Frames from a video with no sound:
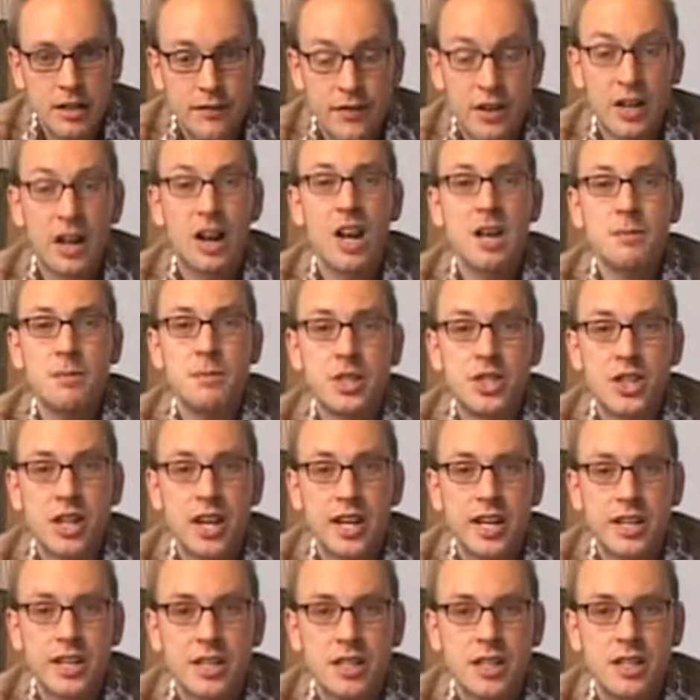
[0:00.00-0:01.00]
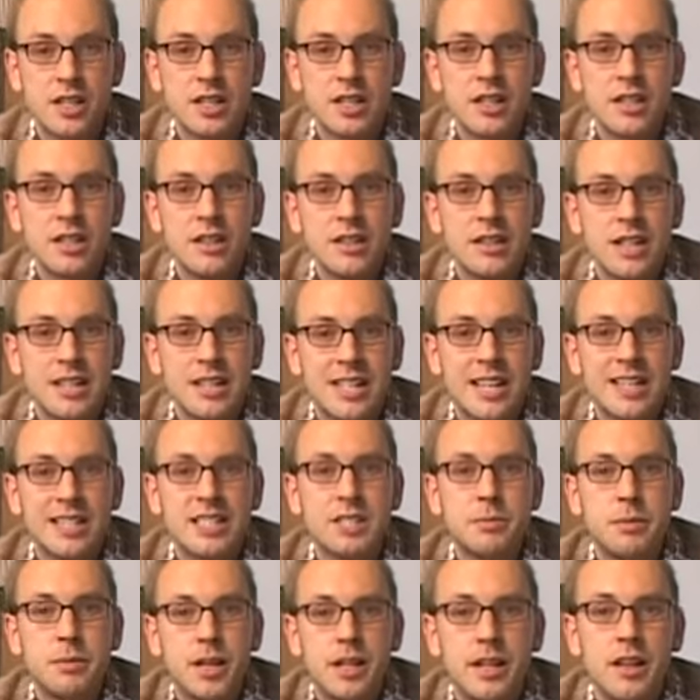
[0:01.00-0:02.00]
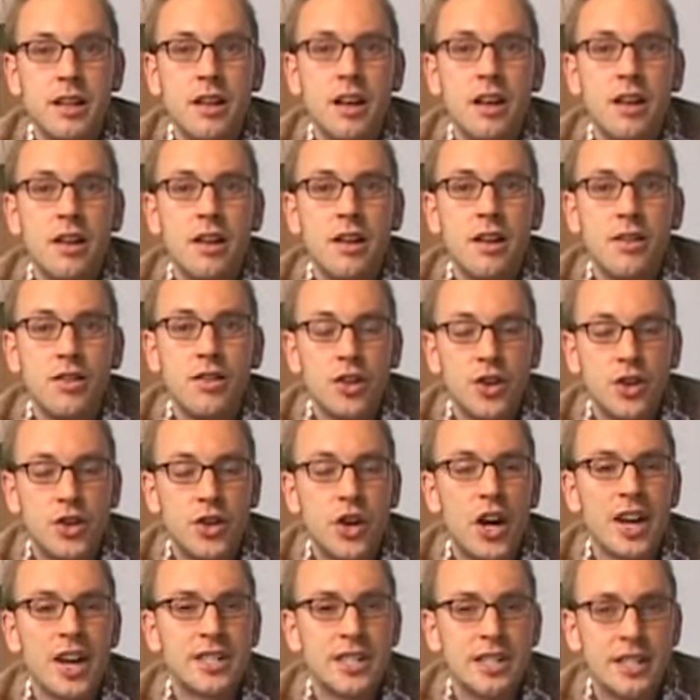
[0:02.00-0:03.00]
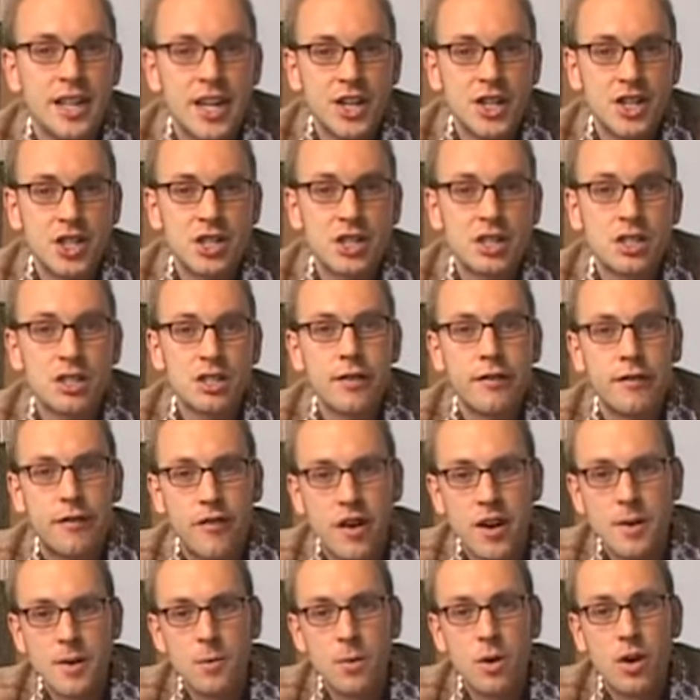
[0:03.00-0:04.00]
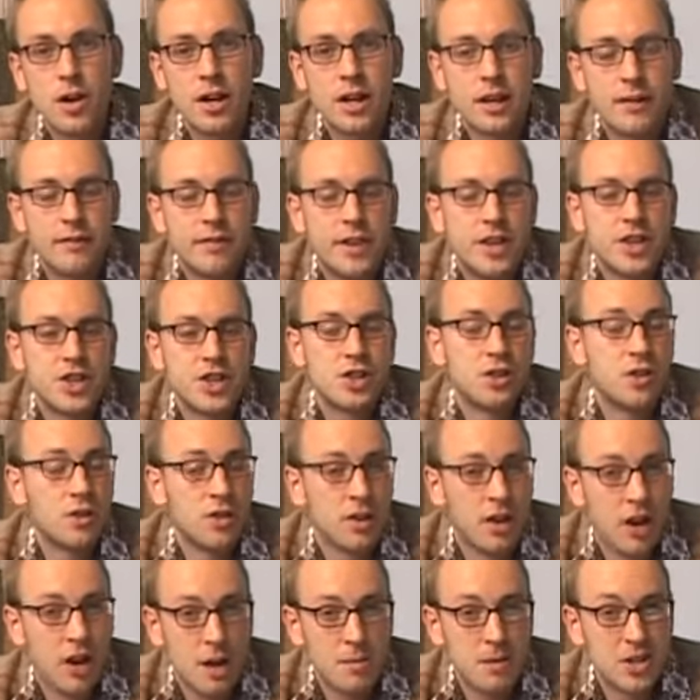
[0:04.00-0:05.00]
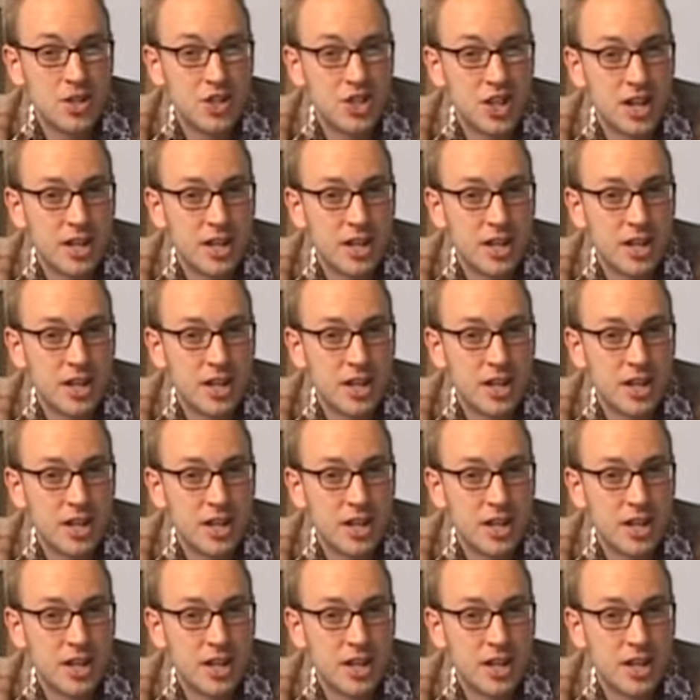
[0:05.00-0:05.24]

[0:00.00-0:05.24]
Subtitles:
For climate change, this has to be the United Nations Framework Convention on Climate